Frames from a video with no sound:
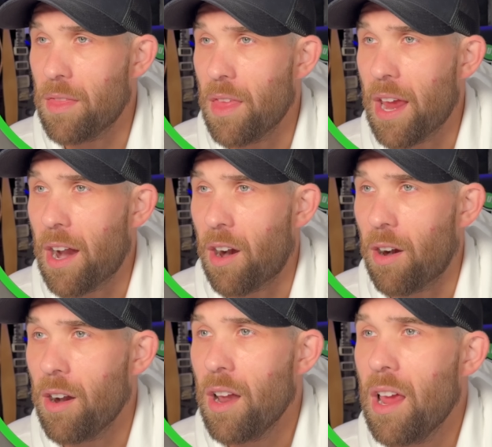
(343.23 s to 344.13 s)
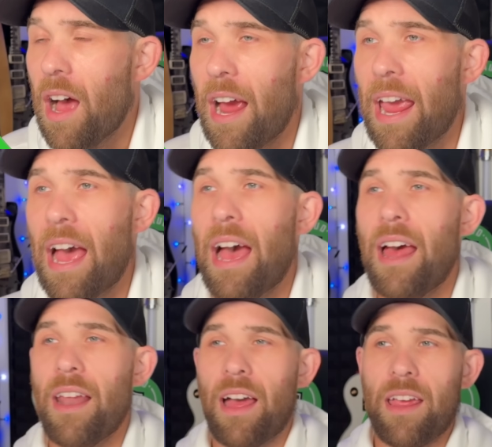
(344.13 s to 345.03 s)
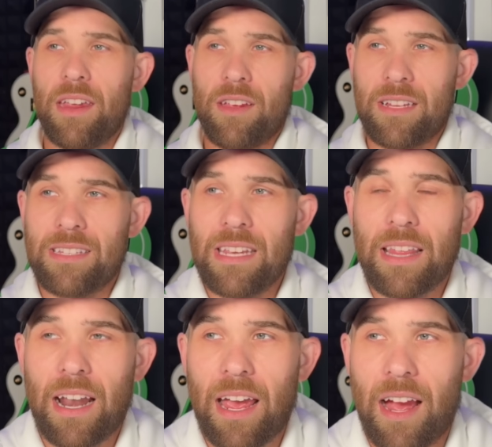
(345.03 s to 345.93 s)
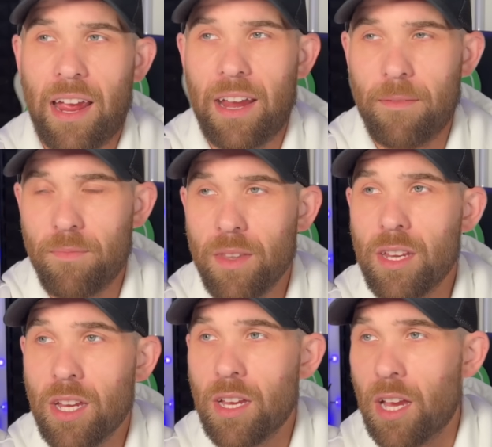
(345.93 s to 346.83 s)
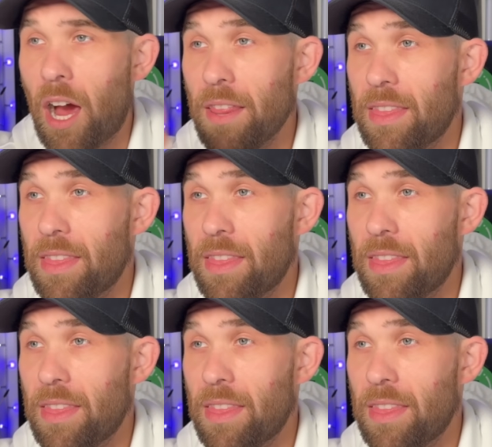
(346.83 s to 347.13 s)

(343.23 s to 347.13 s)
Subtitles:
there, I had, you can see that I cut